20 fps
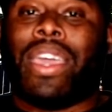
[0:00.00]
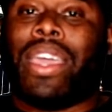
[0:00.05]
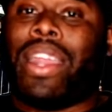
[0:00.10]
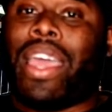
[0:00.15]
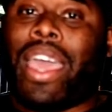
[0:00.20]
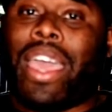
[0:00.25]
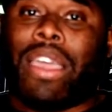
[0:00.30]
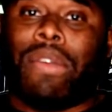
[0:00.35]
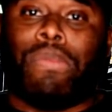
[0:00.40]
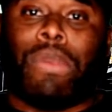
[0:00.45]

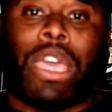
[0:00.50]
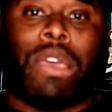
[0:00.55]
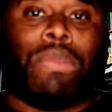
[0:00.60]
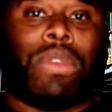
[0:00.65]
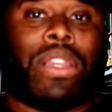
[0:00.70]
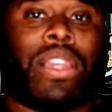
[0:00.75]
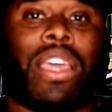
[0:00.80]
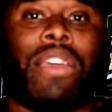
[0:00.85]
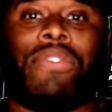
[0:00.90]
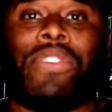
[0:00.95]
And hey,
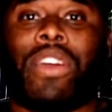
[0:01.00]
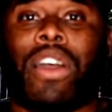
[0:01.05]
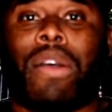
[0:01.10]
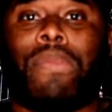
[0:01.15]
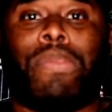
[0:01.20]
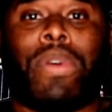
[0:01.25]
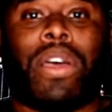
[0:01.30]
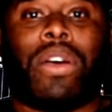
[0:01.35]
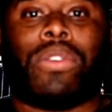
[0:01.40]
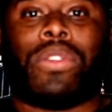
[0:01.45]
maybe
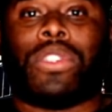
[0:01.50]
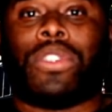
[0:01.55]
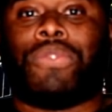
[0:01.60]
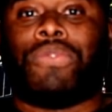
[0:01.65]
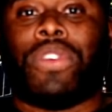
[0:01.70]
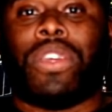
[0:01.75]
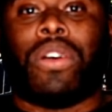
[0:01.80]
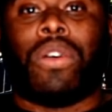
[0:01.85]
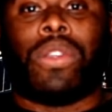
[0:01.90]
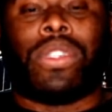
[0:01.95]
Le'Veon Bell
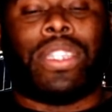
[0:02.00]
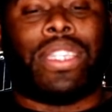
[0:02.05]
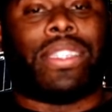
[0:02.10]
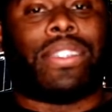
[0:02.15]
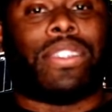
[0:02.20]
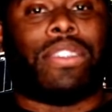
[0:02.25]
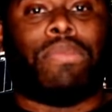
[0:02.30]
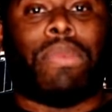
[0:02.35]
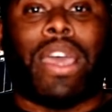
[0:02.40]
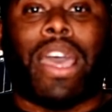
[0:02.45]
just feels, listen,